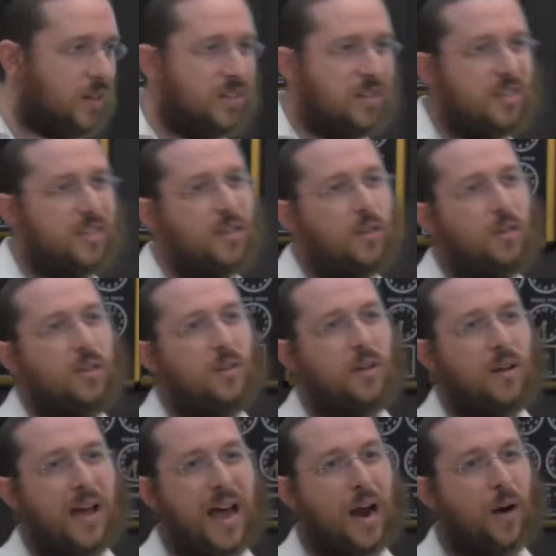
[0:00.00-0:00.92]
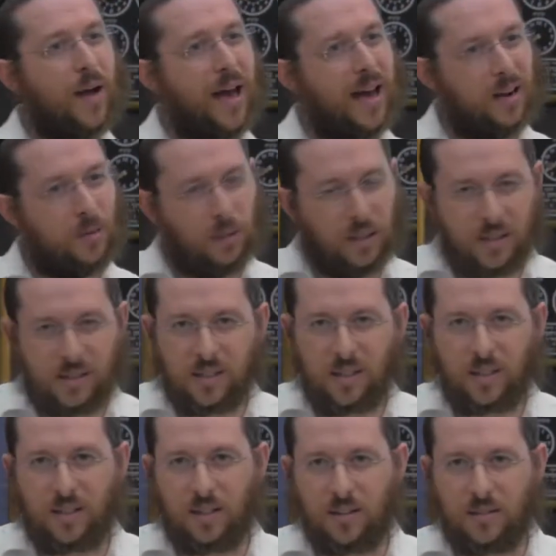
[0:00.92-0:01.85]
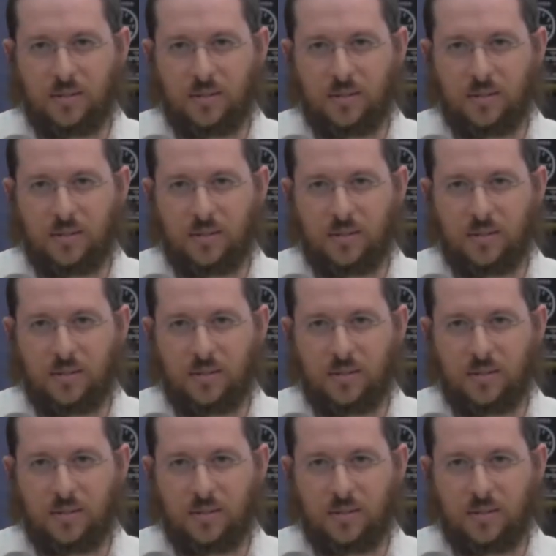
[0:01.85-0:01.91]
is still our animalistic